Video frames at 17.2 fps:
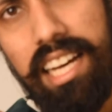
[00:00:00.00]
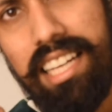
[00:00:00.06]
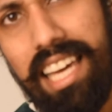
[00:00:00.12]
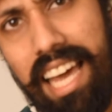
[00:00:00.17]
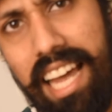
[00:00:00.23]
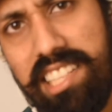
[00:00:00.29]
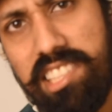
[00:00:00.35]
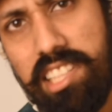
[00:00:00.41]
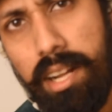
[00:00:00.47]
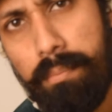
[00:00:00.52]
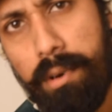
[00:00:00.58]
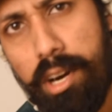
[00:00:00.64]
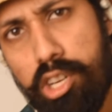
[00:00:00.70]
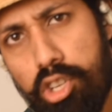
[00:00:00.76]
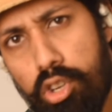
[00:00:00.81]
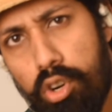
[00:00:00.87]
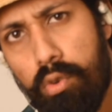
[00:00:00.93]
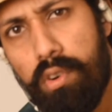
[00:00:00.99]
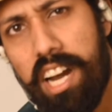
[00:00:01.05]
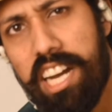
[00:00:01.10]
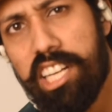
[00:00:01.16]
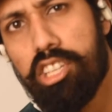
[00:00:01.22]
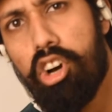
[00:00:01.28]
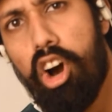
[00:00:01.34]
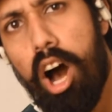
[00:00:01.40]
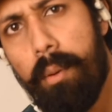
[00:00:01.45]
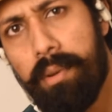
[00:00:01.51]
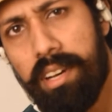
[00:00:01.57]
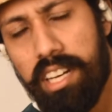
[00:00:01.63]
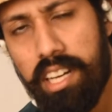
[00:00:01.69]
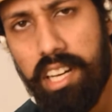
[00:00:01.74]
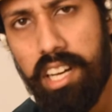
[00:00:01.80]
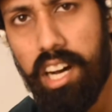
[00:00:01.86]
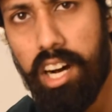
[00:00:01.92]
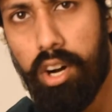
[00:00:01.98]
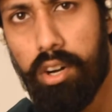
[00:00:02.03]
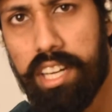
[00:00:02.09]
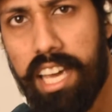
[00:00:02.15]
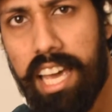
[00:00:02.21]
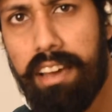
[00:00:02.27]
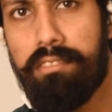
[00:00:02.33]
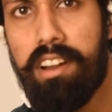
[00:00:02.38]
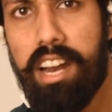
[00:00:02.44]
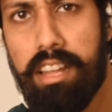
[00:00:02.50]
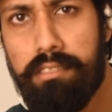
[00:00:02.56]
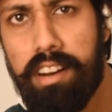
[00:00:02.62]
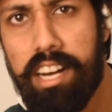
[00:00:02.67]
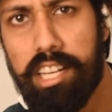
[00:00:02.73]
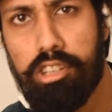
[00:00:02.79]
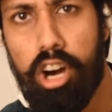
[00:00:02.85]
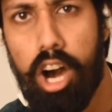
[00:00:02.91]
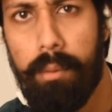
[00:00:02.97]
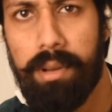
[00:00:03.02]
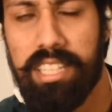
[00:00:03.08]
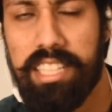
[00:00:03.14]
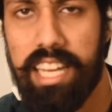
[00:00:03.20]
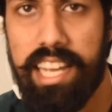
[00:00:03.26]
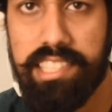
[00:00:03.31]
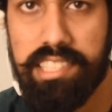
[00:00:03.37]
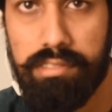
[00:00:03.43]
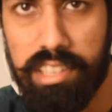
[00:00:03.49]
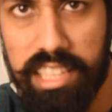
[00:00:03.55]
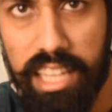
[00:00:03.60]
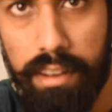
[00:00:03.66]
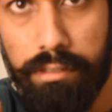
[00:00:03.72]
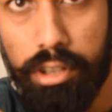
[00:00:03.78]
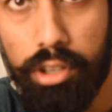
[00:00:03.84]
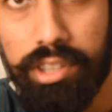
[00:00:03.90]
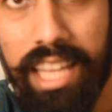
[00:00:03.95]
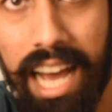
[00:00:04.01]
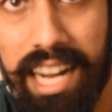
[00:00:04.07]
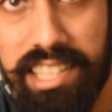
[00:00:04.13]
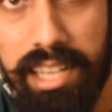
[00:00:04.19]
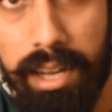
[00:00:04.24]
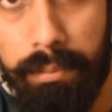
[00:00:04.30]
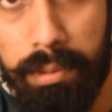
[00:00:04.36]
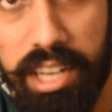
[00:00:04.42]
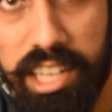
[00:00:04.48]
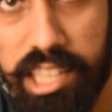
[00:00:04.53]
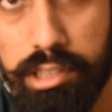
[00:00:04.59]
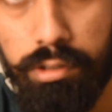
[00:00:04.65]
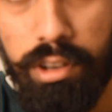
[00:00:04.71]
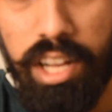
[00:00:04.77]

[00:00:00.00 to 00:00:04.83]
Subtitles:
case number 2, very common. Okay, very common case. We'll give you that template as